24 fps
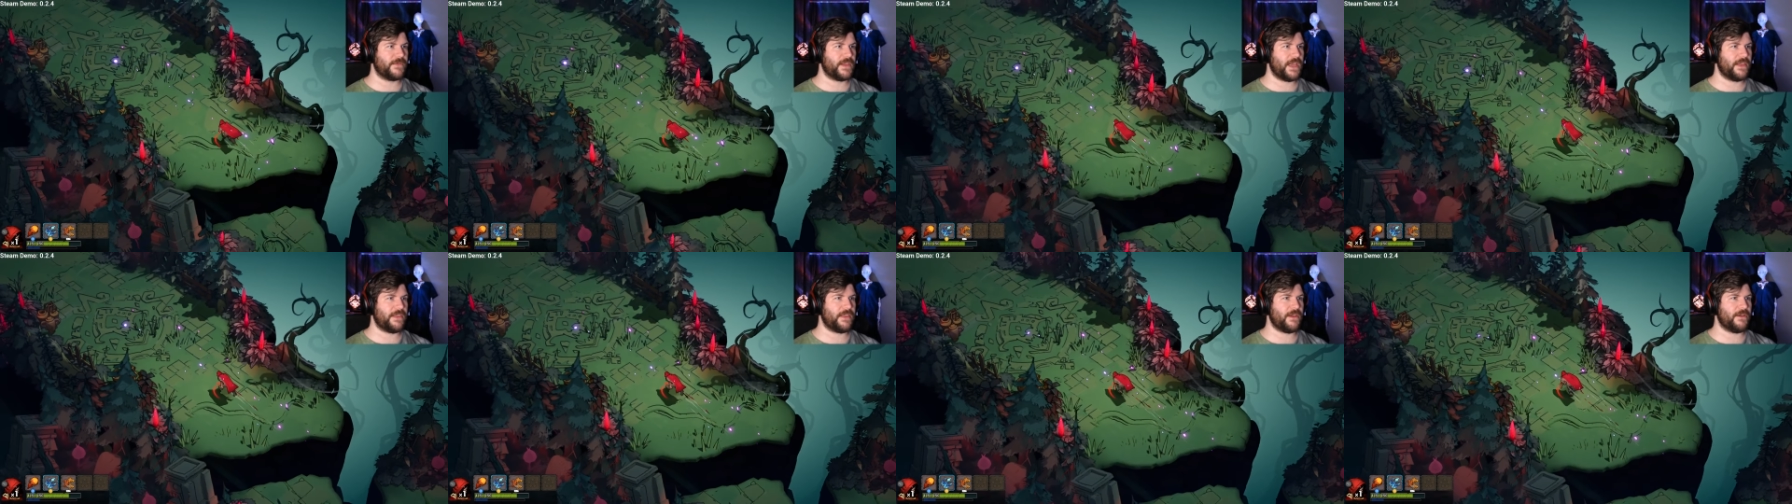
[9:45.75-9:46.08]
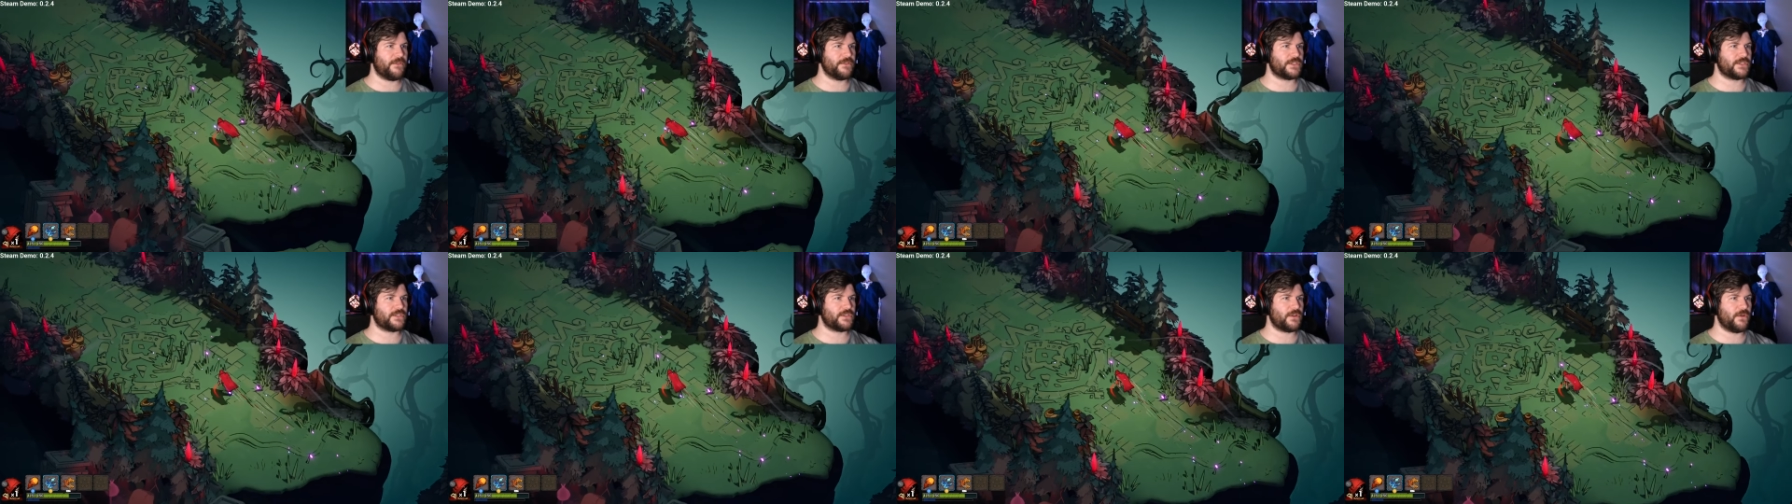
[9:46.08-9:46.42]
And that
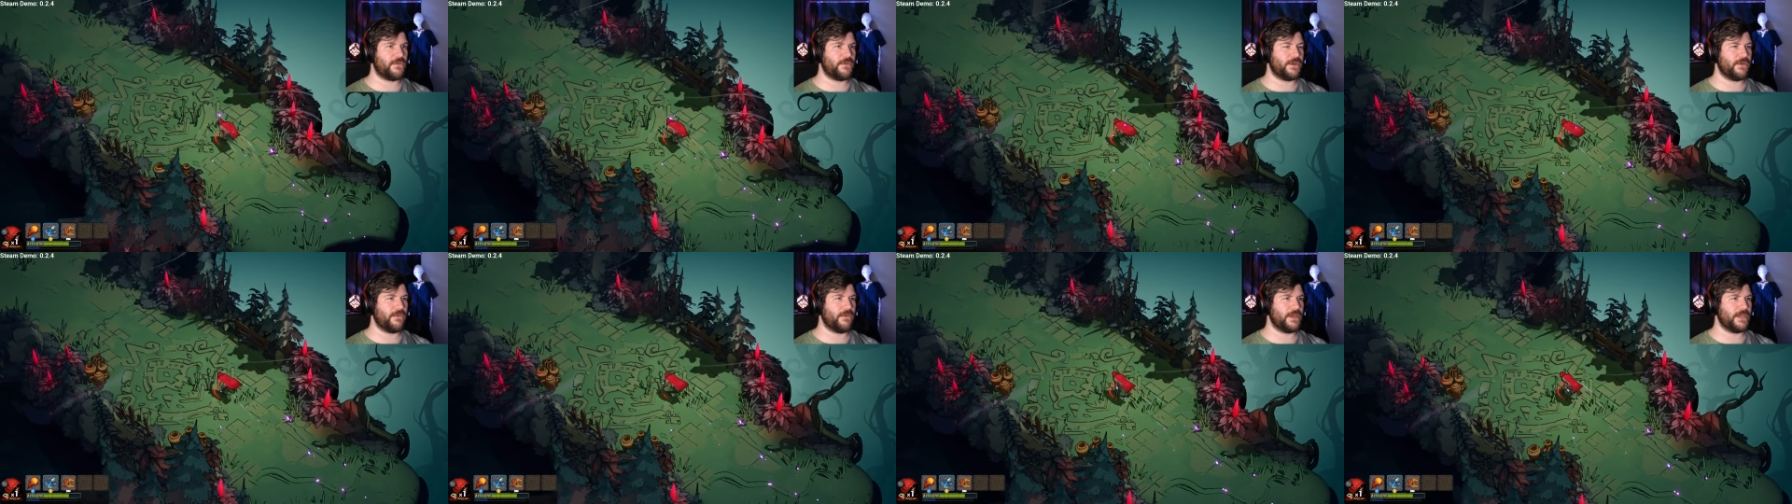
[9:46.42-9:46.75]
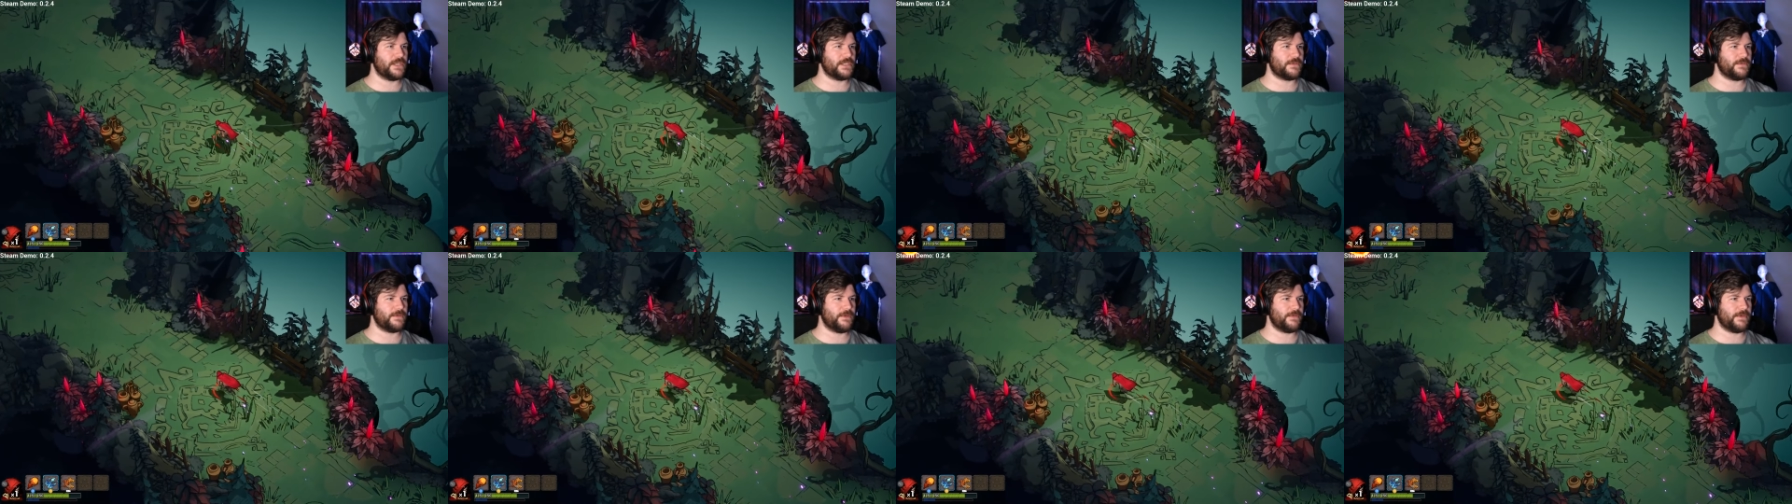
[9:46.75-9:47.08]
was so
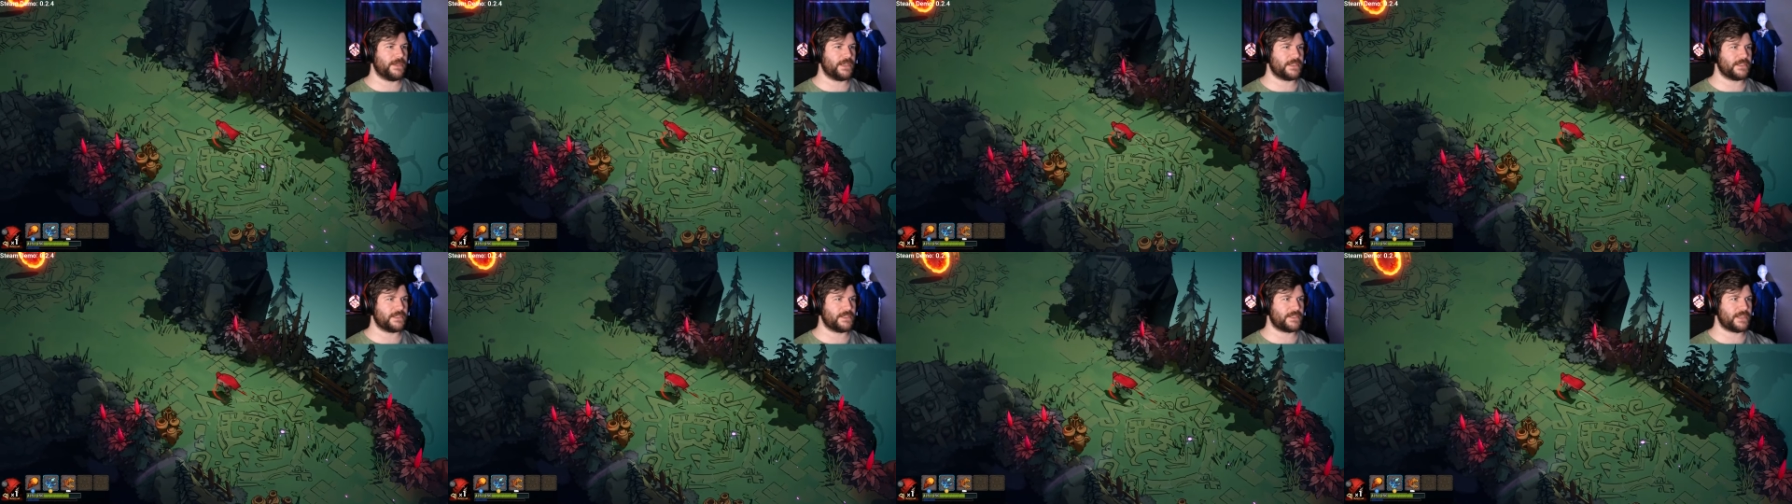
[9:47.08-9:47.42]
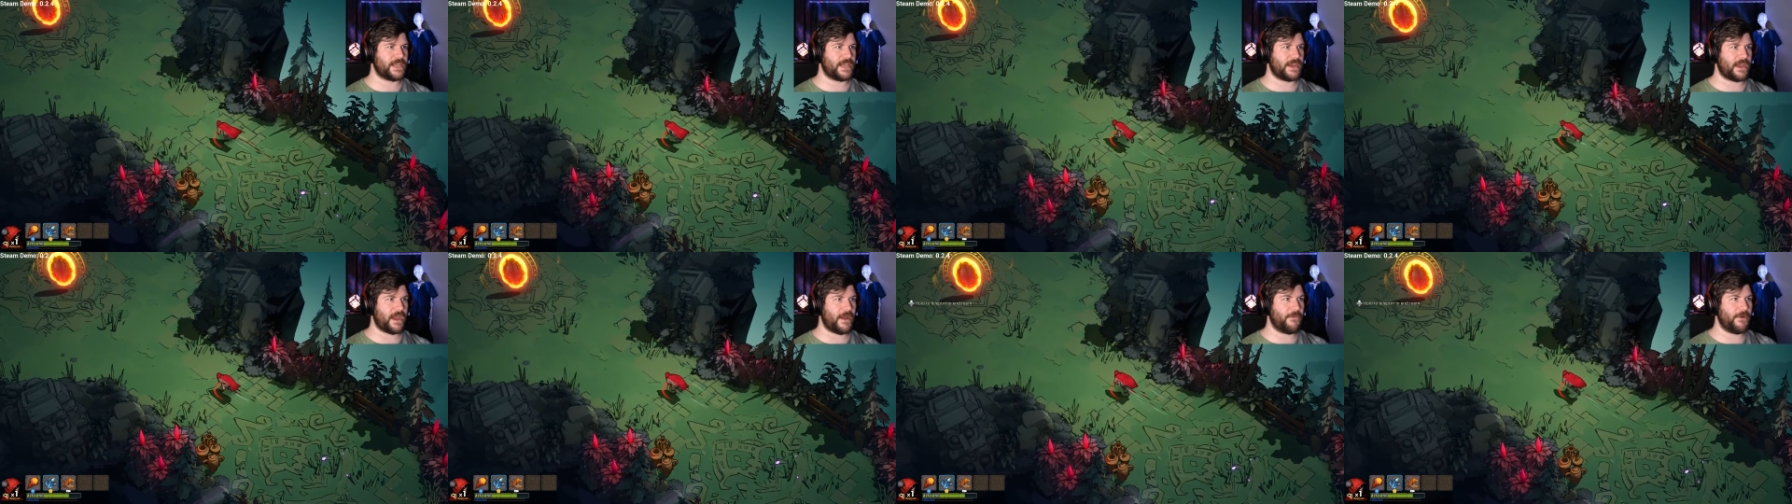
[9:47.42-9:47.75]
annoying to me because it's
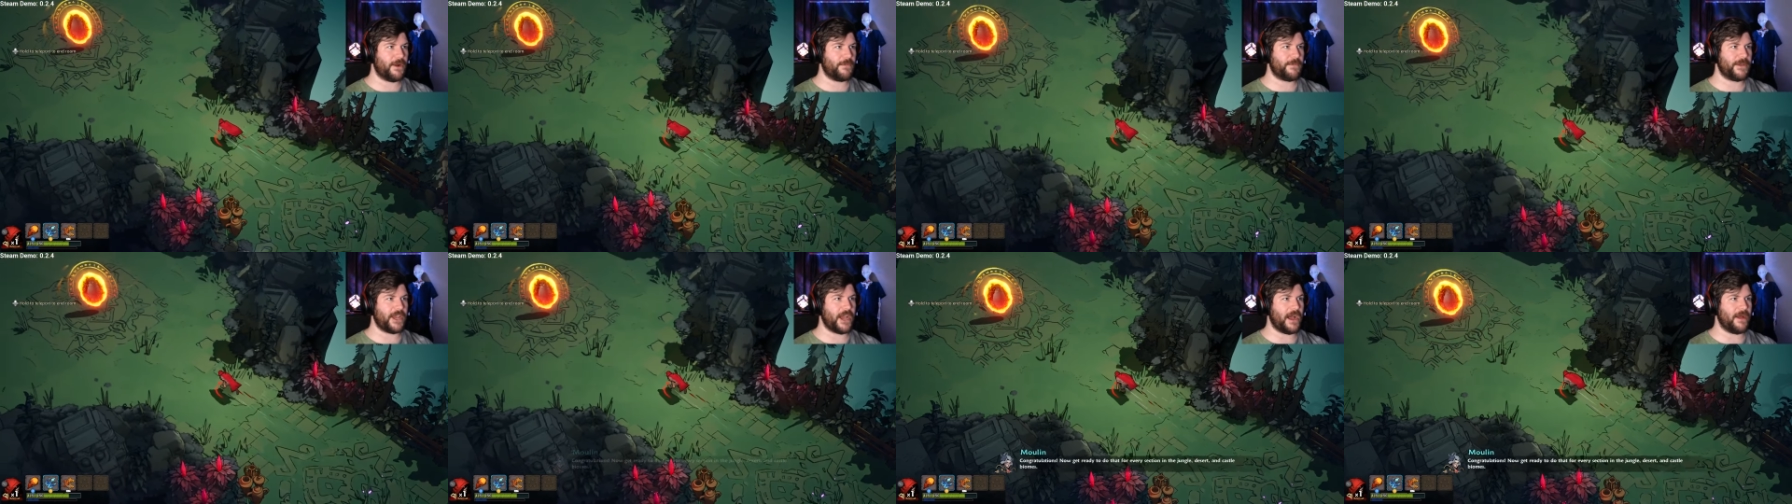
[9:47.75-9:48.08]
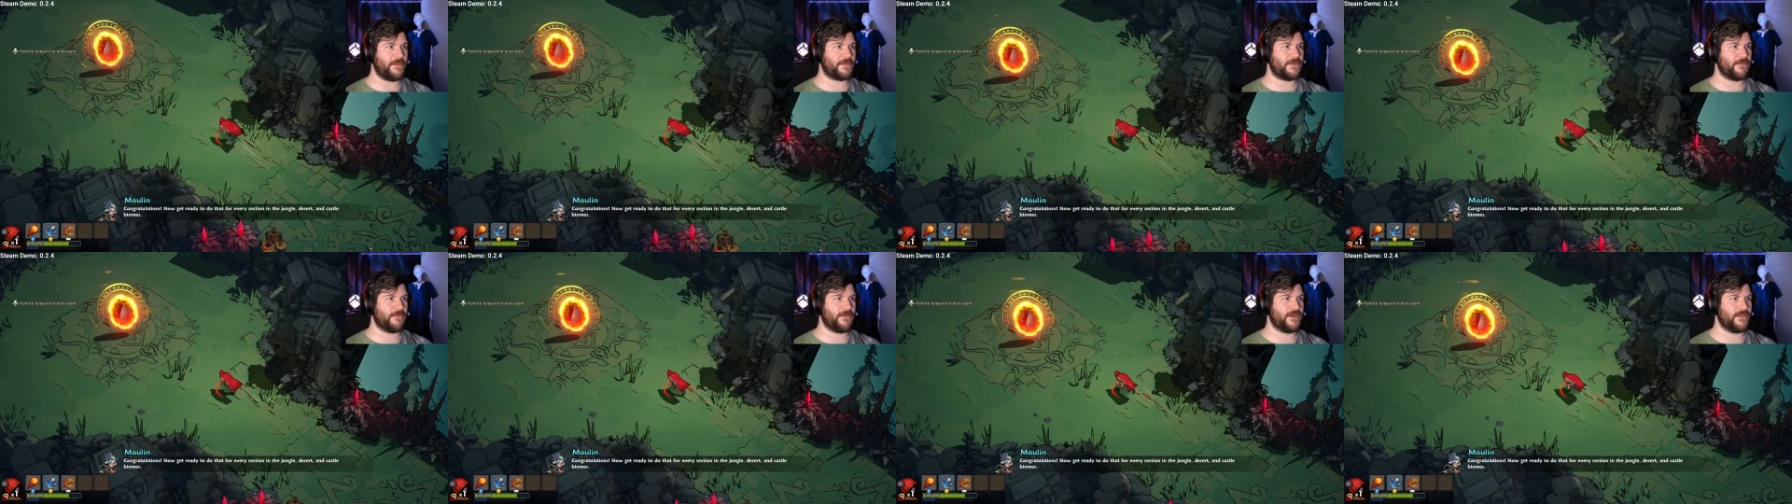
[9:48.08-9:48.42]
like, I want to be
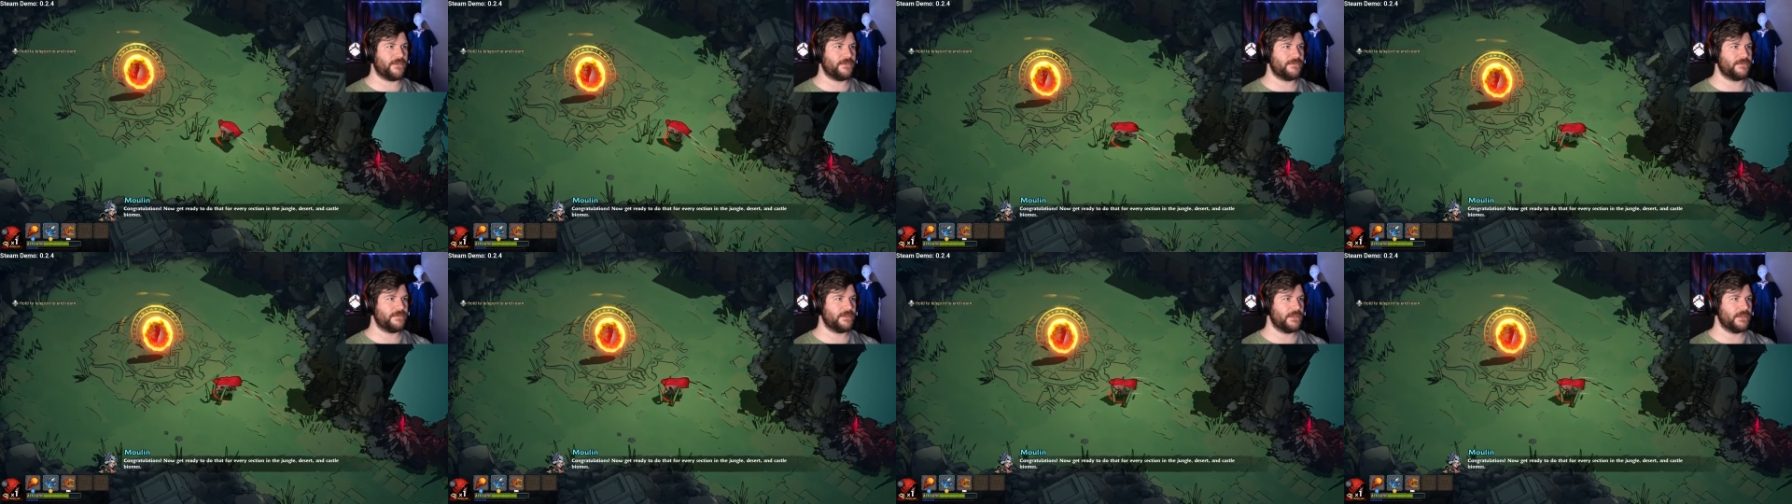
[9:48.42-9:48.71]
optimal.